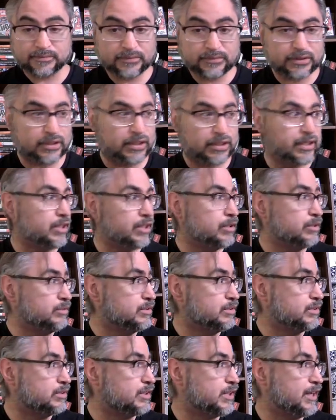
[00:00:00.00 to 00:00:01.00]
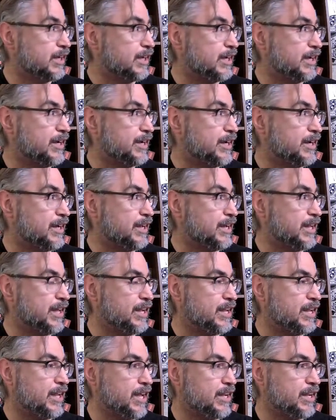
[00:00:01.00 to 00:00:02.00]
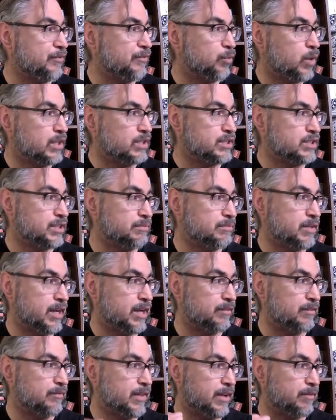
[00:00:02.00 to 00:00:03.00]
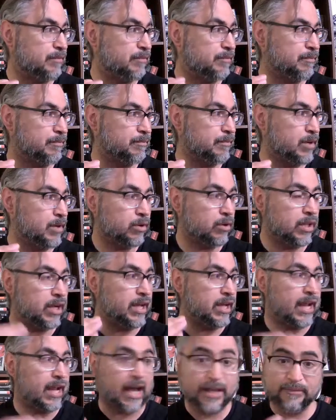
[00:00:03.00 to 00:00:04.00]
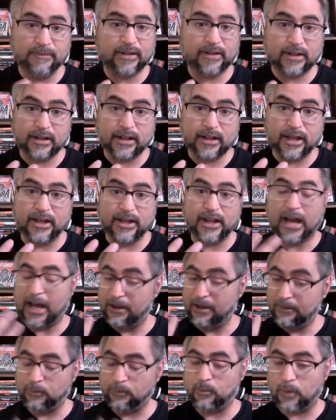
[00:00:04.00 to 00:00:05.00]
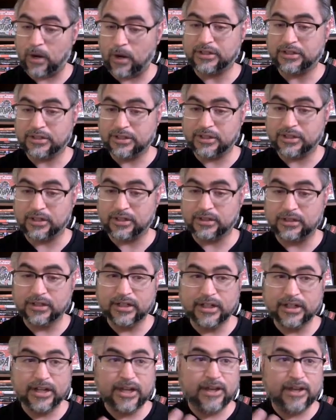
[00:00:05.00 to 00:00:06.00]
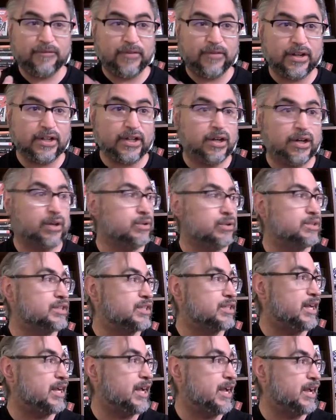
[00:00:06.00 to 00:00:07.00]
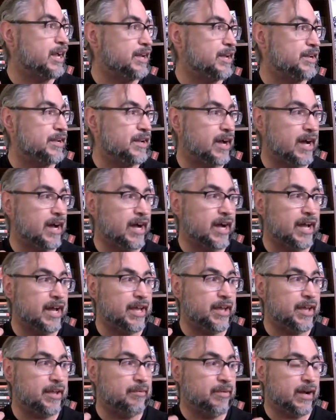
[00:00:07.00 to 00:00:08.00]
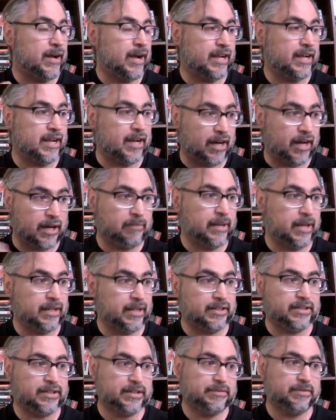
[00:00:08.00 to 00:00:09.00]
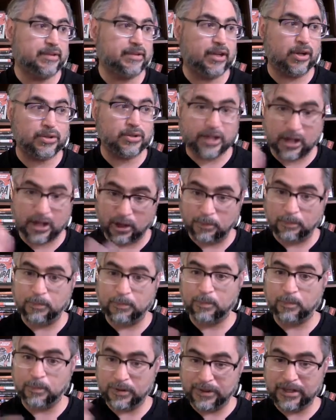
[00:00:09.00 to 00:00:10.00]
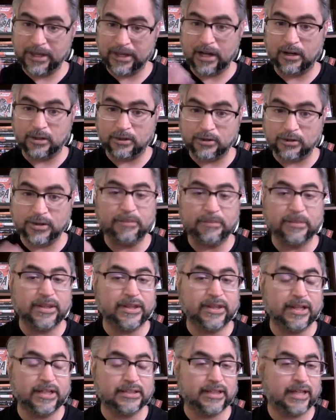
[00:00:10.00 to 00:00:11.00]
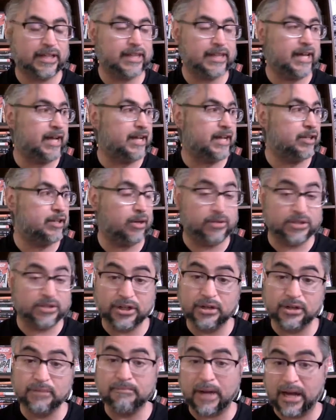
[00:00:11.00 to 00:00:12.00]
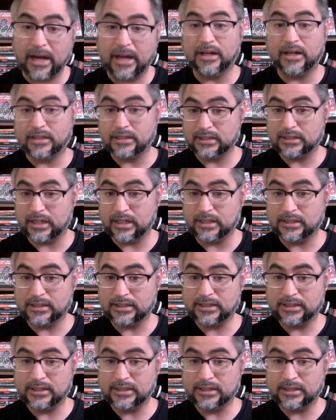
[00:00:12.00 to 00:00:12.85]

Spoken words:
you know, and I've watched them kind of like go along, and I've watched their videos, and I comment, you know, to help with the algorithm and things like that, you know, sharing my honest thoughts